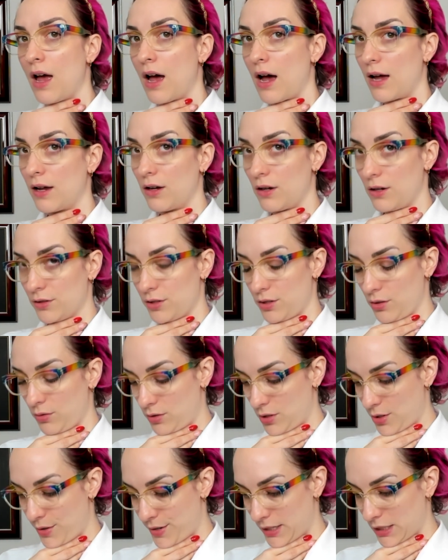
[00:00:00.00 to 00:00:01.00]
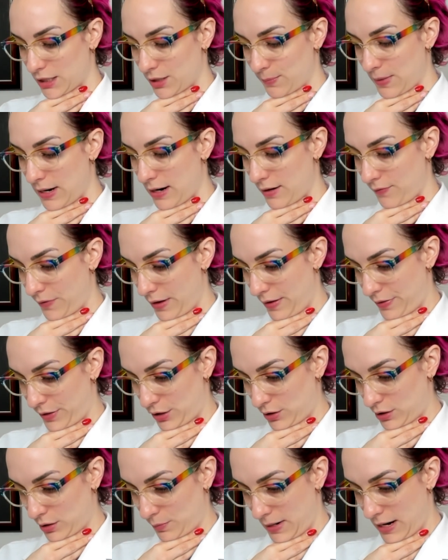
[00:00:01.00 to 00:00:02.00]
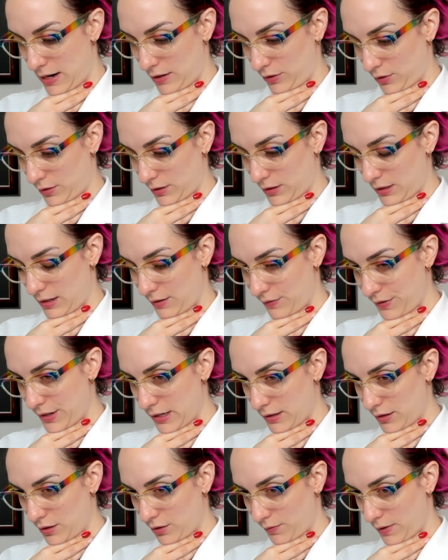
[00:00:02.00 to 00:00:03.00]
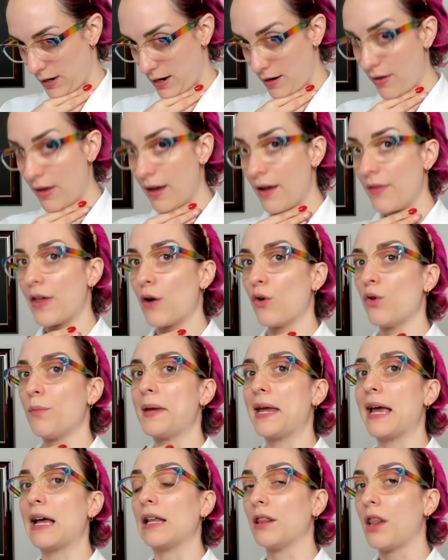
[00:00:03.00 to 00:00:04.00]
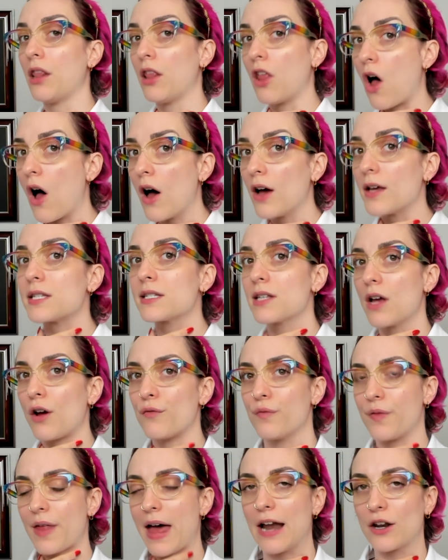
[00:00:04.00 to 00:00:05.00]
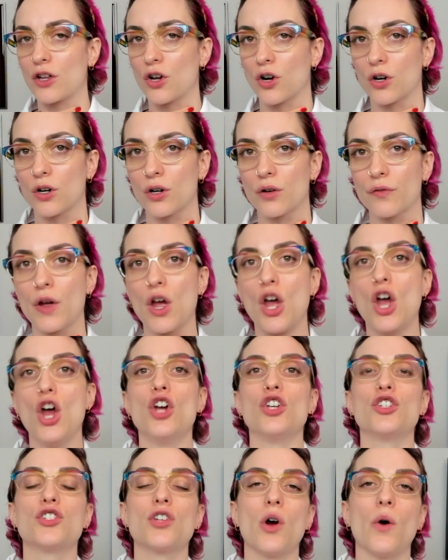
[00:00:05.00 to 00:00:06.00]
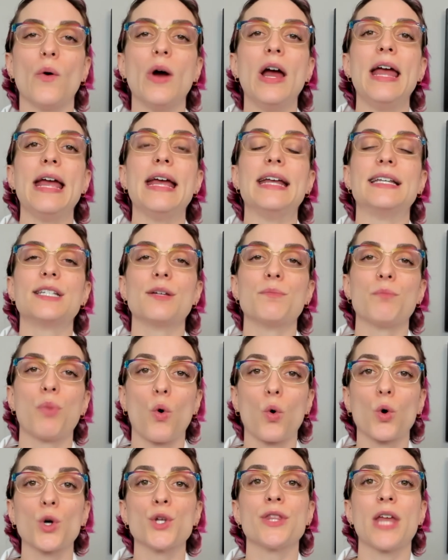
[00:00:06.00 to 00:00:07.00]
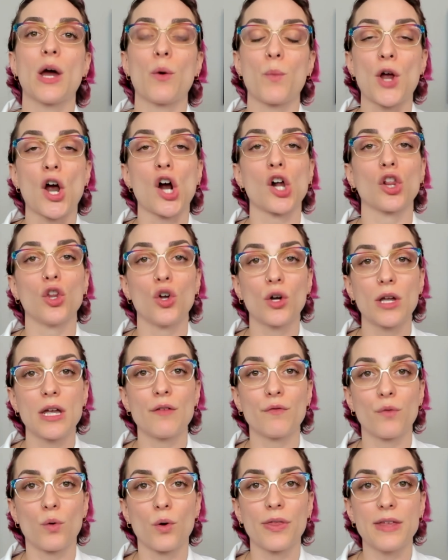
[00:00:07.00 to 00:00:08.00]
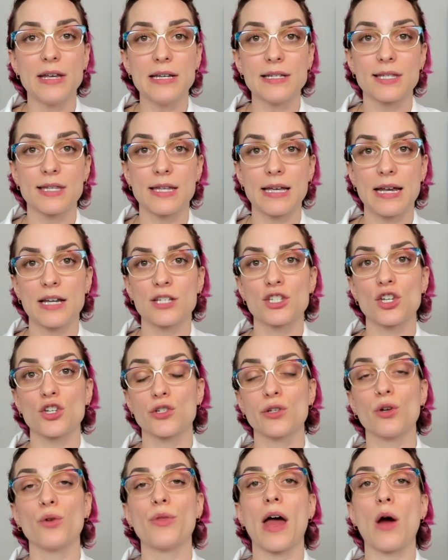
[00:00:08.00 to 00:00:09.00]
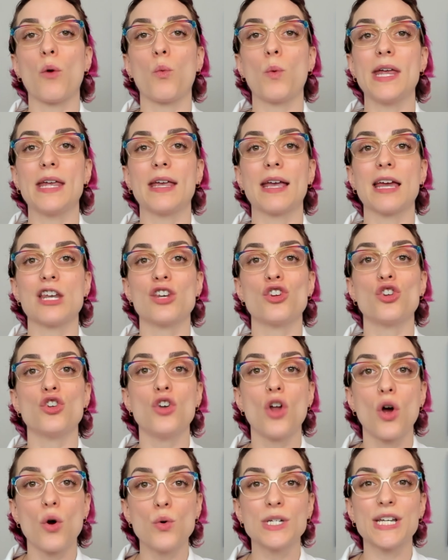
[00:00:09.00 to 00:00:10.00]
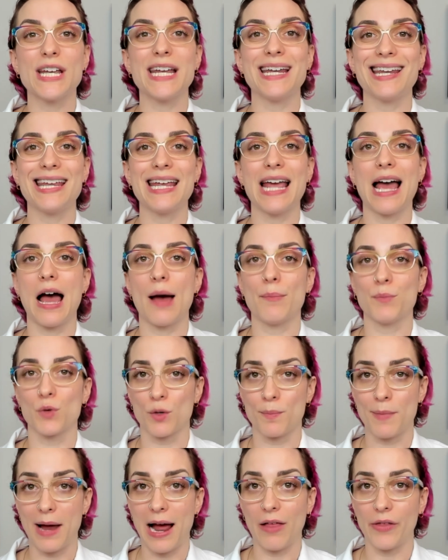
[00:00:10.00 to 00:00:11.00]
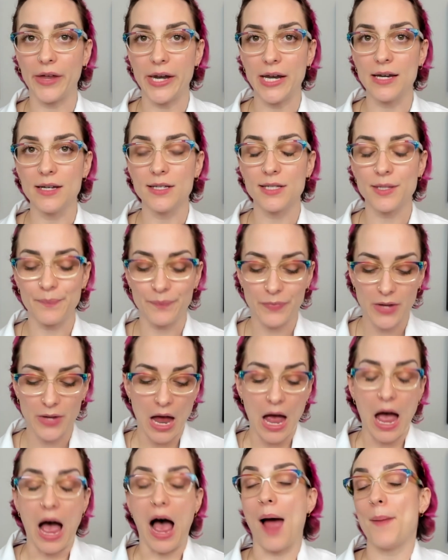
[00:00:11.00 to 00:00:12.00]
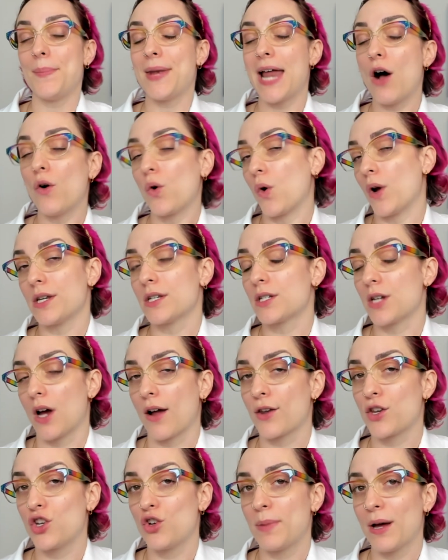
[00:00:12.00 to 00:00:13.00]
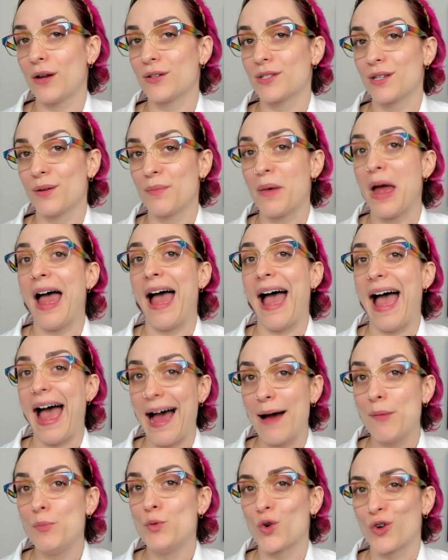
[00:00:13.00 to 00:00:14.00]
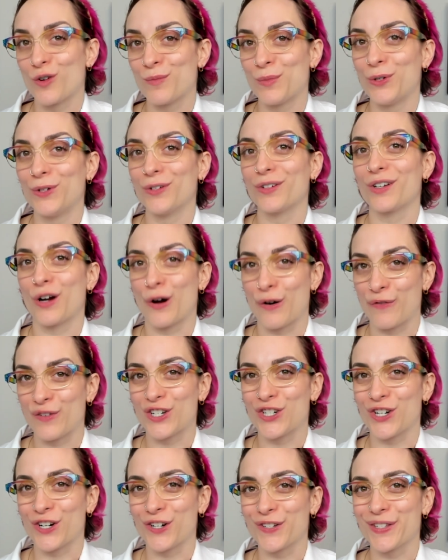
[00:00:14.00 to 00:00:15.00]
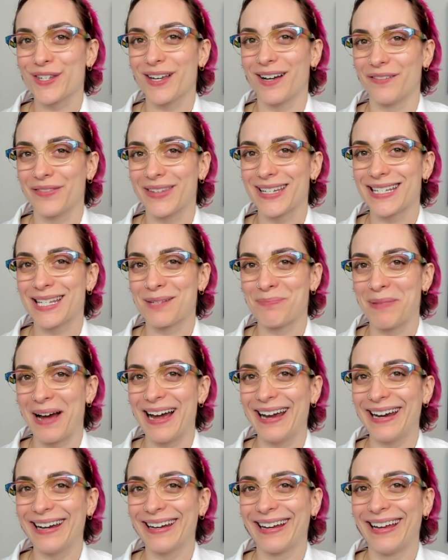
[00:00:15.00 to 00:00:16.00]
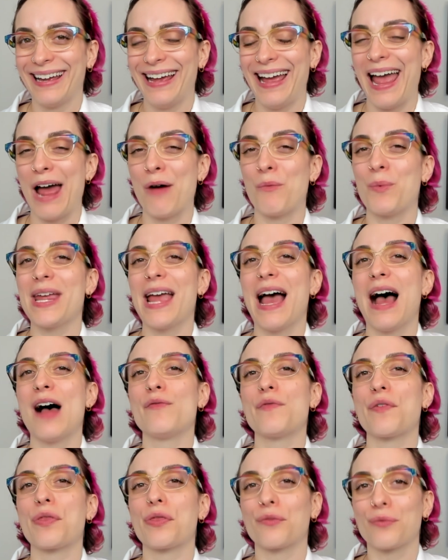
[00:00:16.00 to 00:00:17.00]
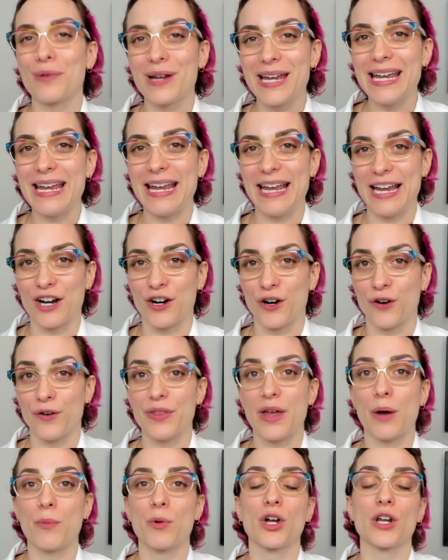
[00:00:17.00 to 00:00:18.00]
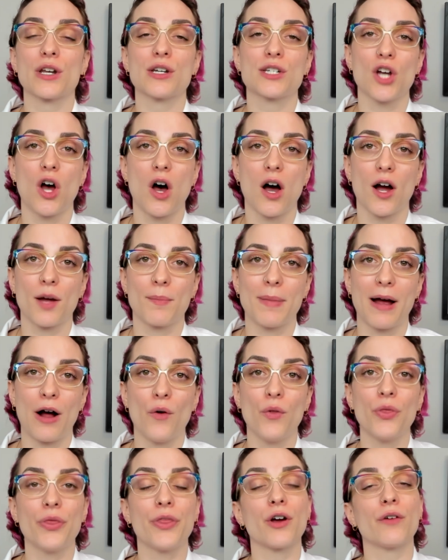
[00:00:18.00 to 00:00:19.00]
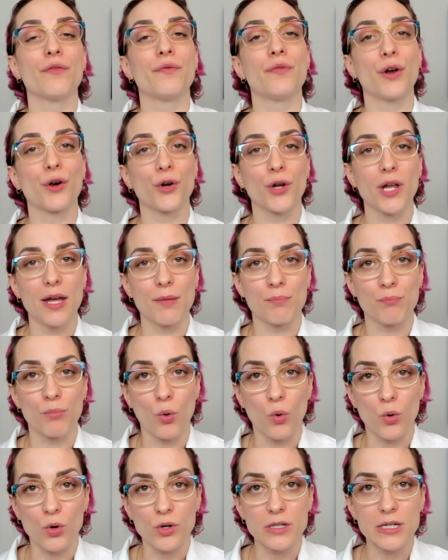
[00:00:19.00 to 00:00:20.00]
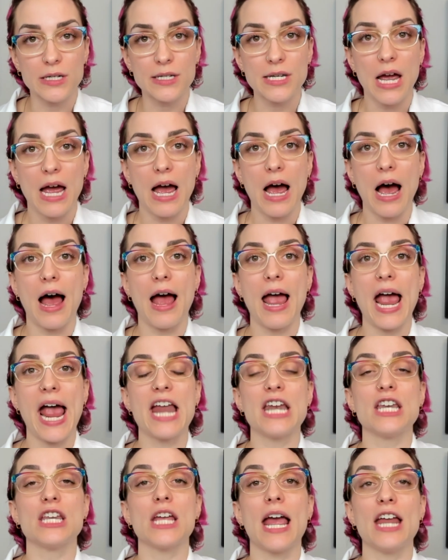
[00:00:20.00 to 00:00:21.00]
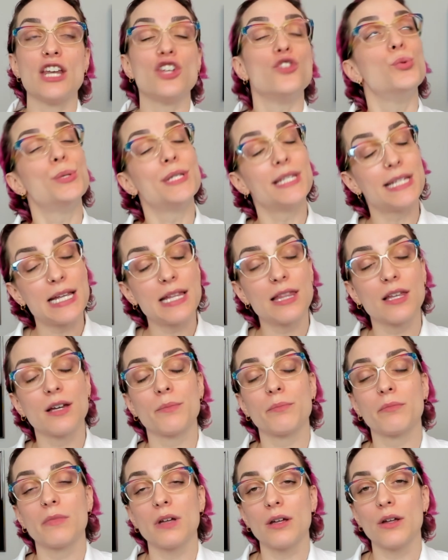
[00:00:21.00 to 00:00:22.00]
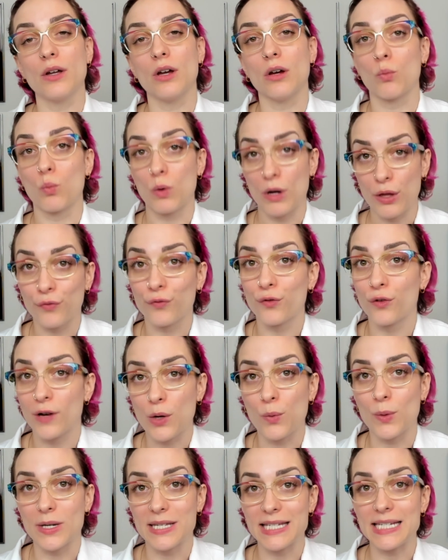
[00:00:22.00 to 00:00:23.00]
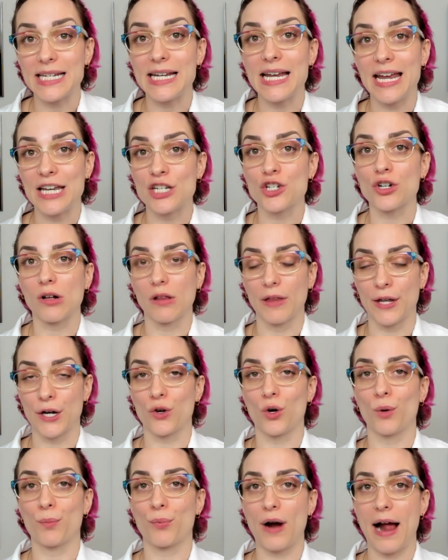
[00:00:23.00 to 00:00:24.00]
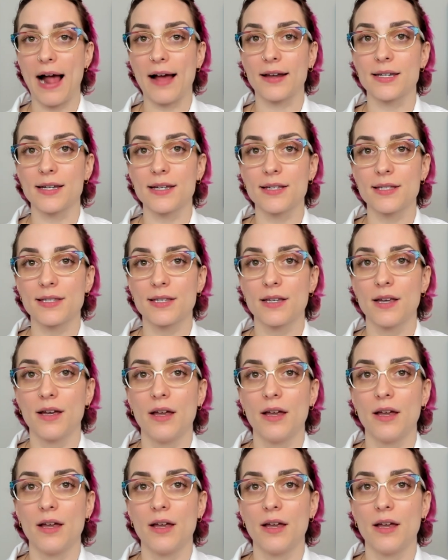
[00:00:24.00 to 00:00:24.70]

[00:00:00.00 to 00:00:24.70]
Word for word: I also don't expect that their spine looks like this, right? That would be a loss of that curve. So it's important that we are looking for these things so that we can note any abnormalities. I'm now going to talk to you about some abnormal curvatures of the spine. And we have three here that we're going to talk about. They're very important, and you see them with frequency in your clinical practice.